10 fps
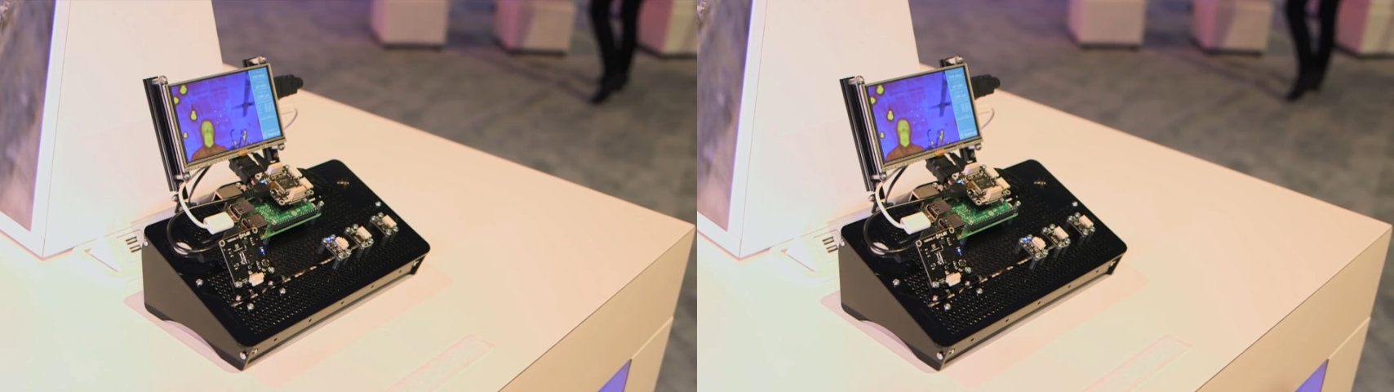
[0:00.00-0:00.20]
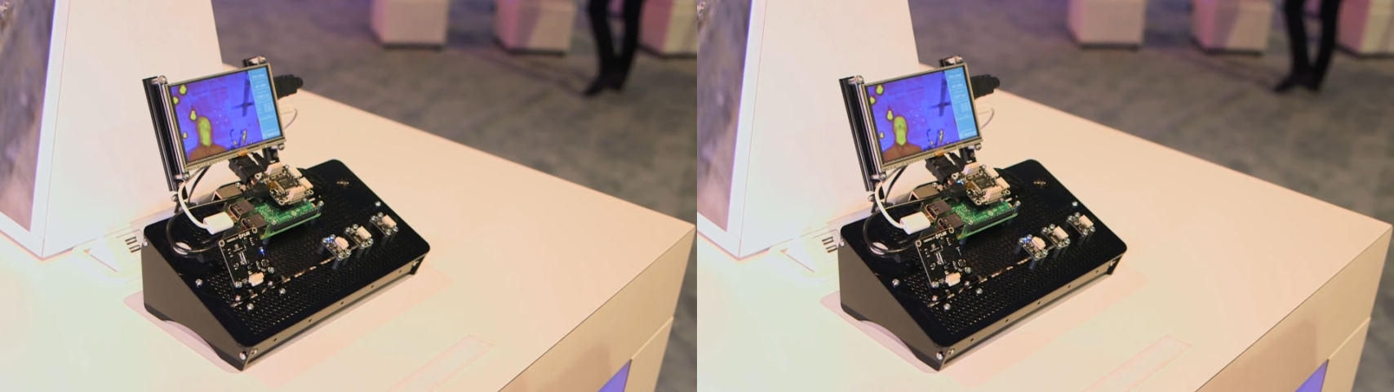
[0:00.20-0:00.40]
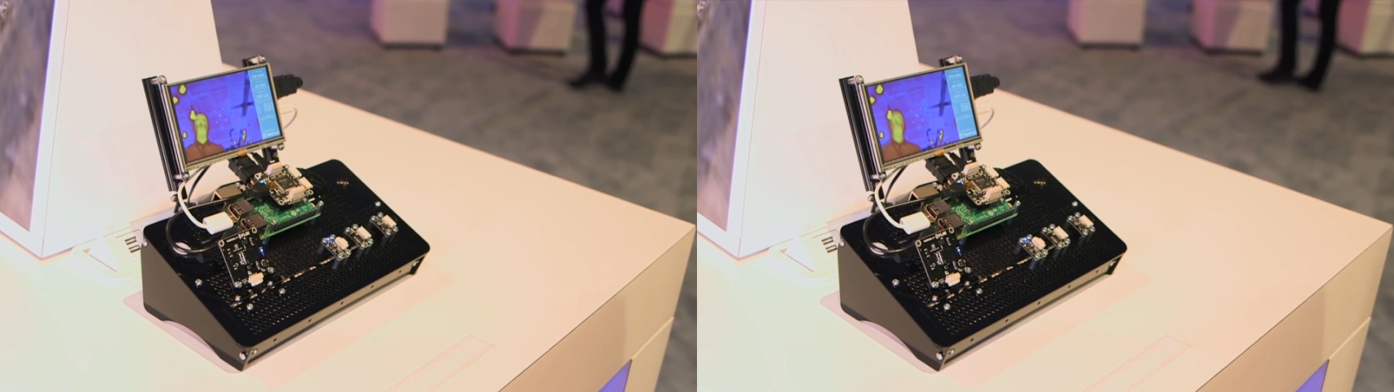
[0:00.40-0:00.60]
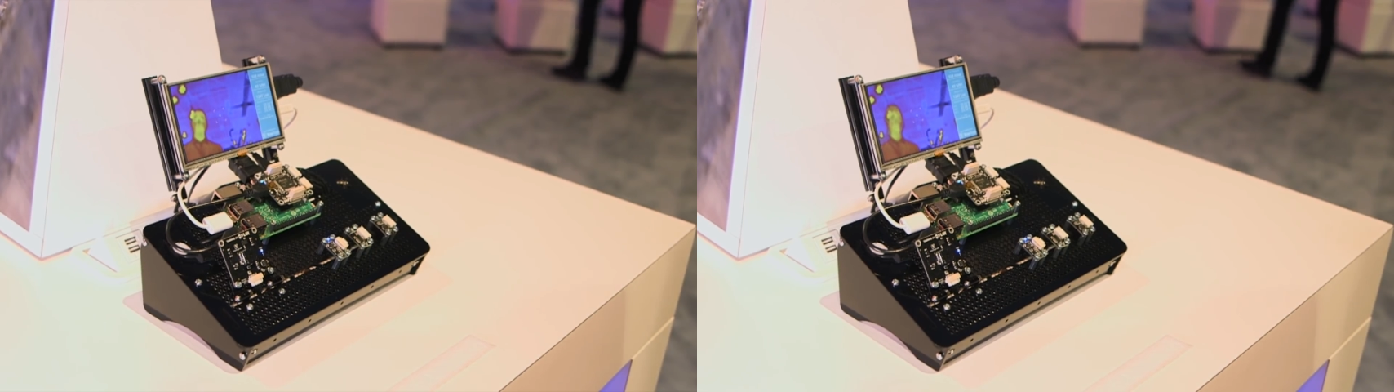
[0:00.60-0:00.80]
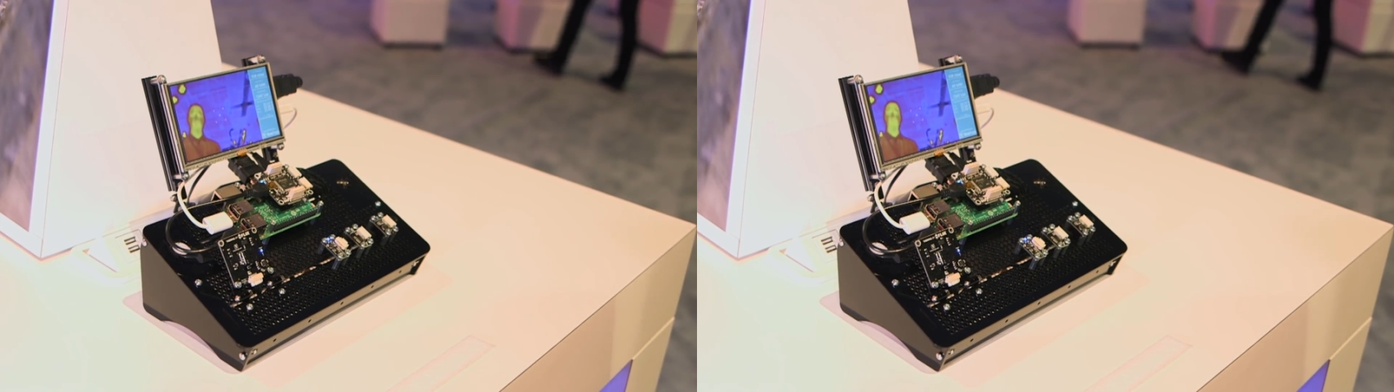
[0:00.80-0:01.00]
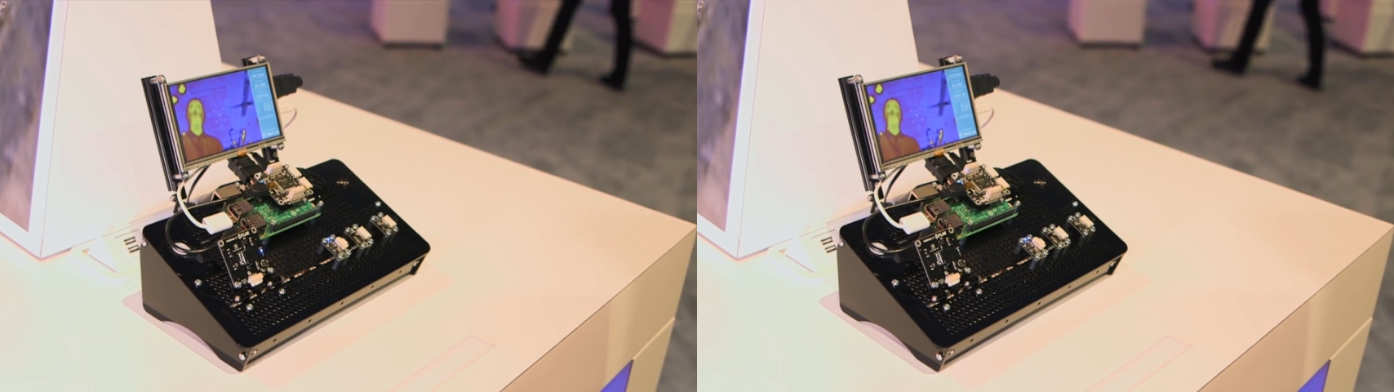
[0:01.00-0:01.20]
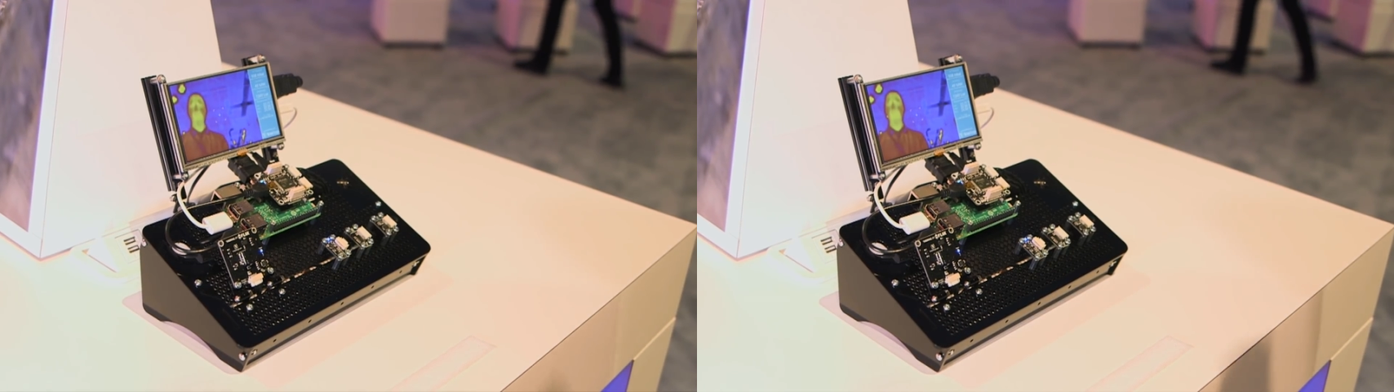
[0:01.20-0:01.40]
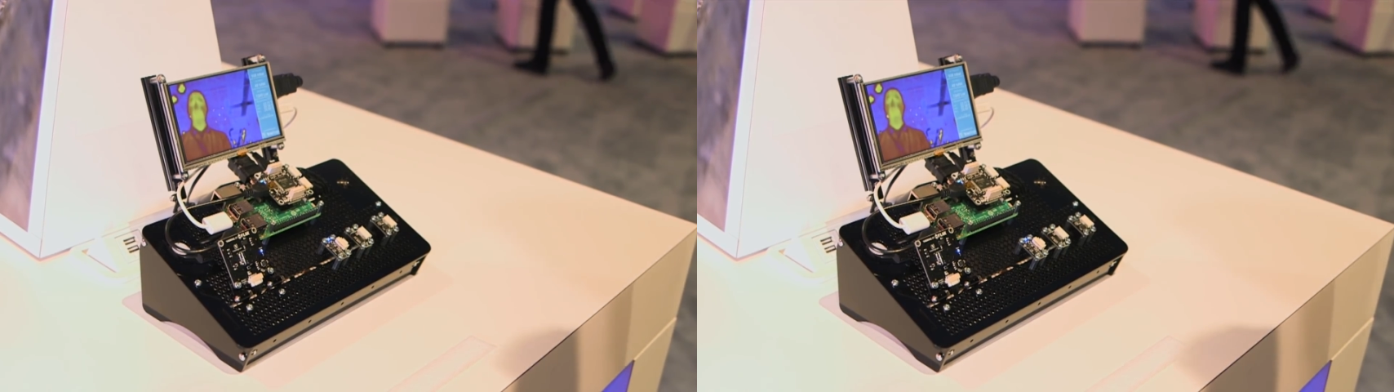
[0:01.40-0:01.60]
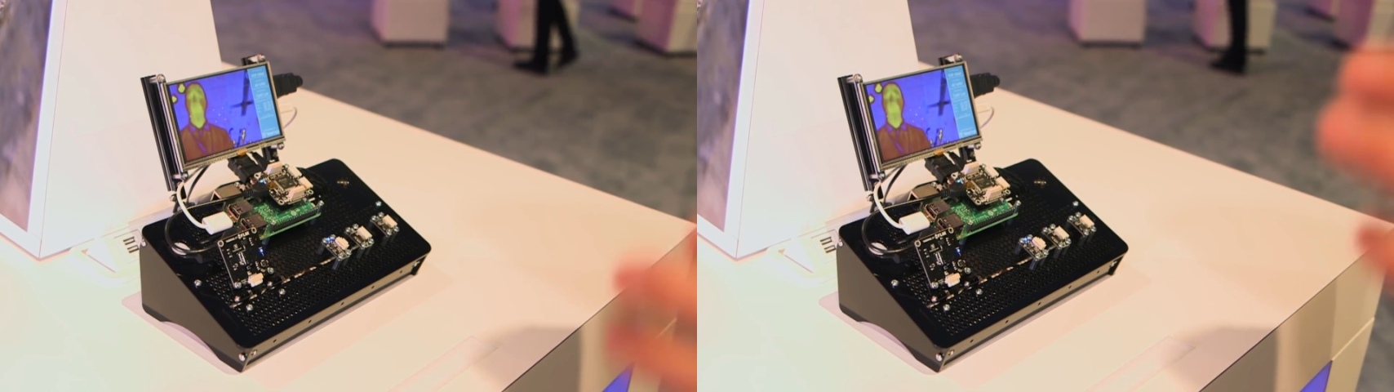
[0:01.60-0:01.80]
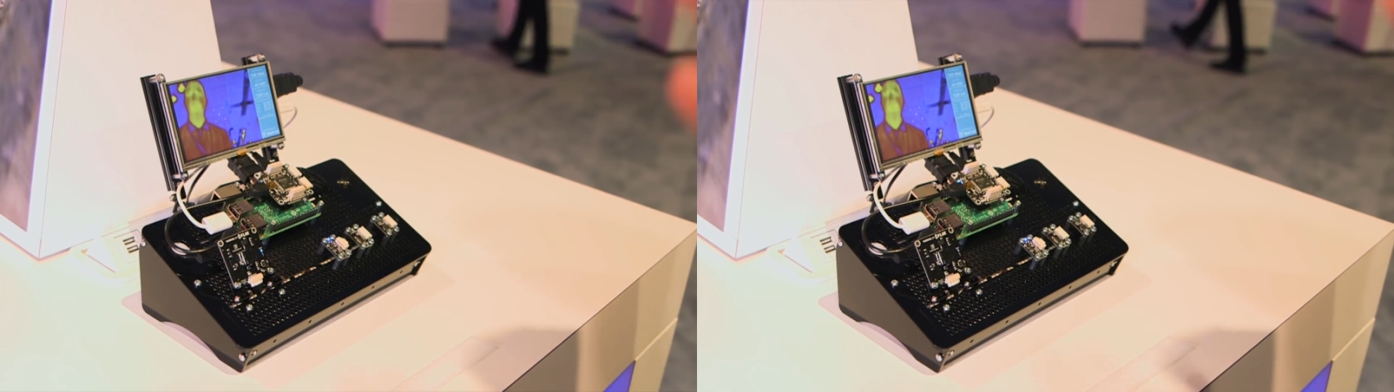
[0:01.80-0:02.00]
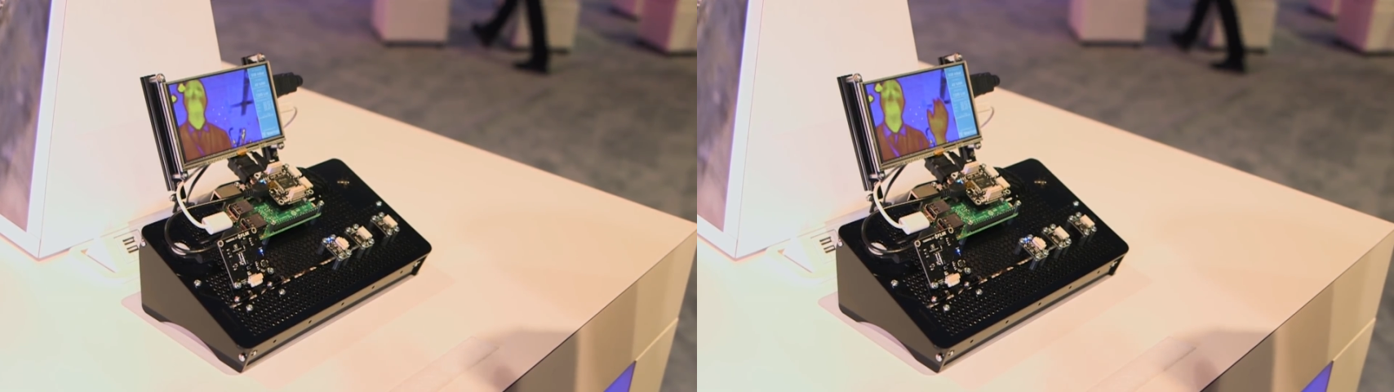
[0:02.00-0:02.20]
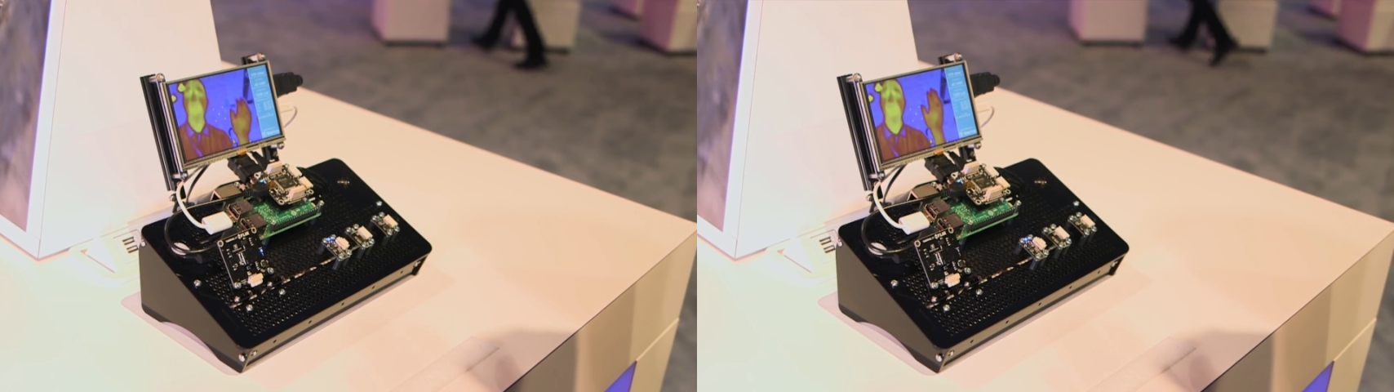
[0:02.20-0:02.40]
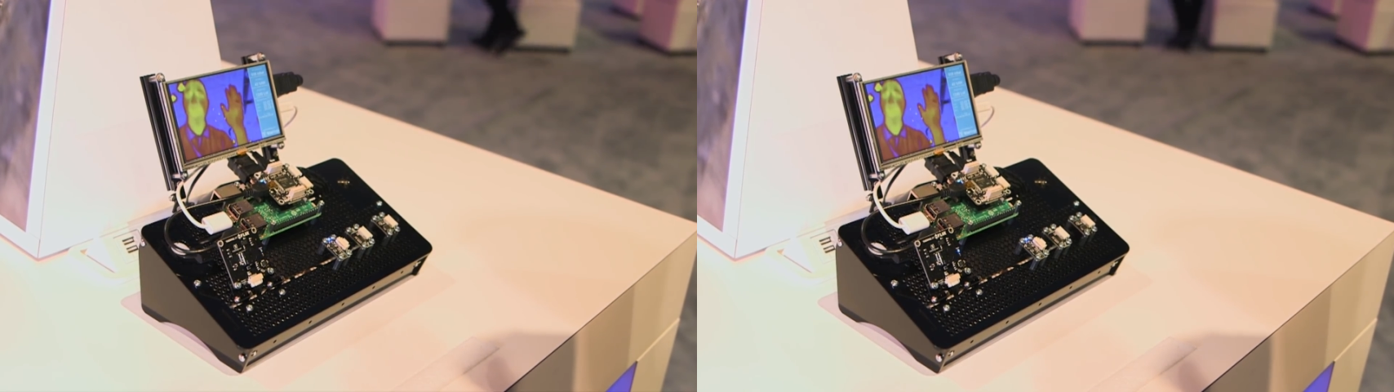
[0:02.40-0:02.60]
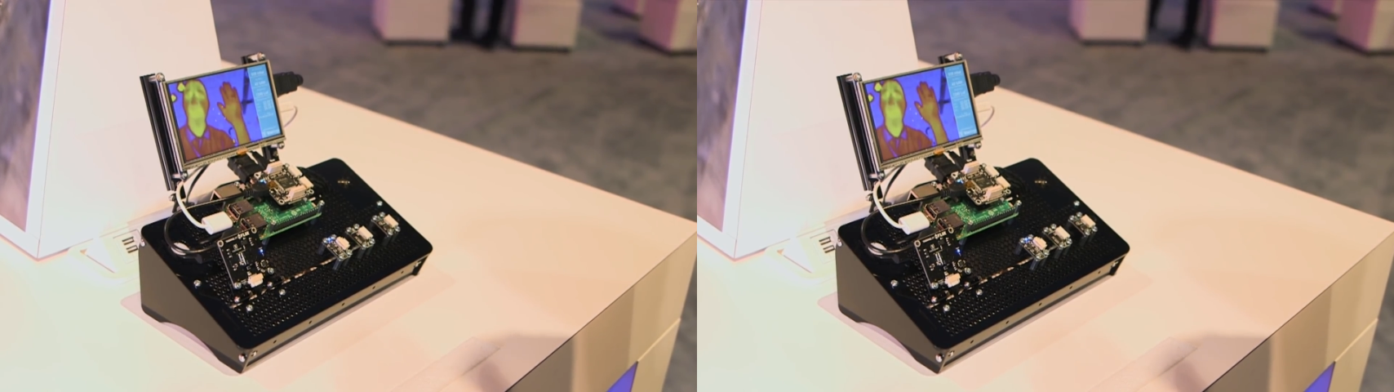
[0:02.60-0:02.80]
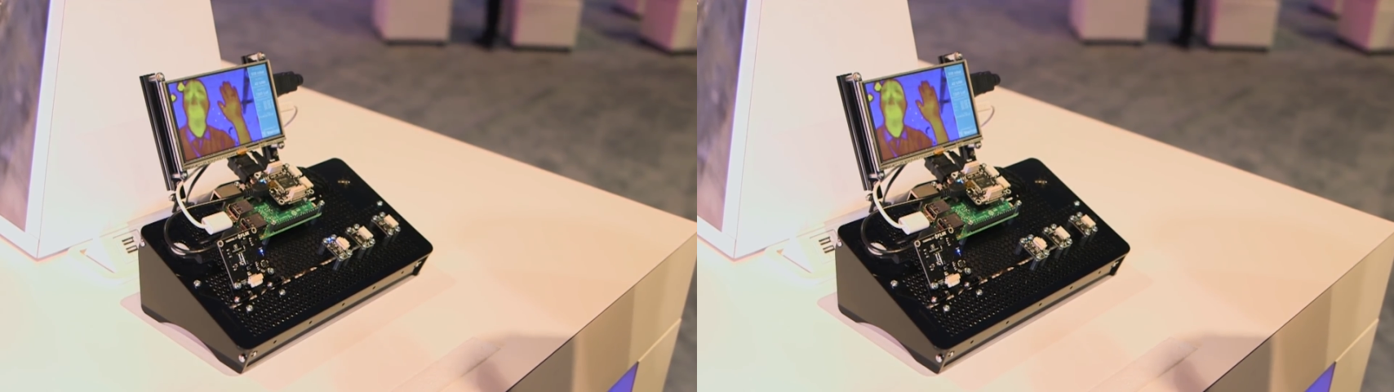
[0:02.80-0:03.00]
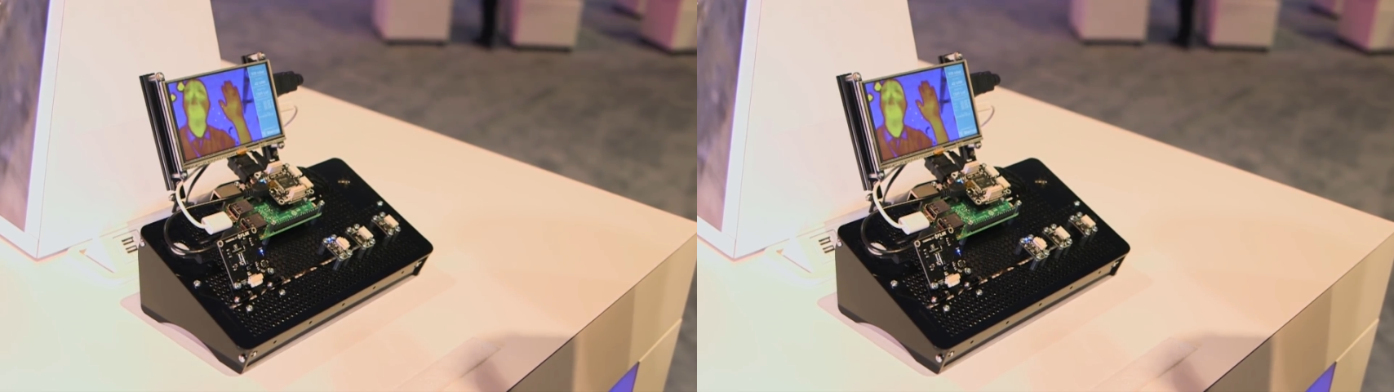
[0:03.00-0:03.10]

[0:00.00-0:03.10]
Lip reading: Nobody's mouth can be seen.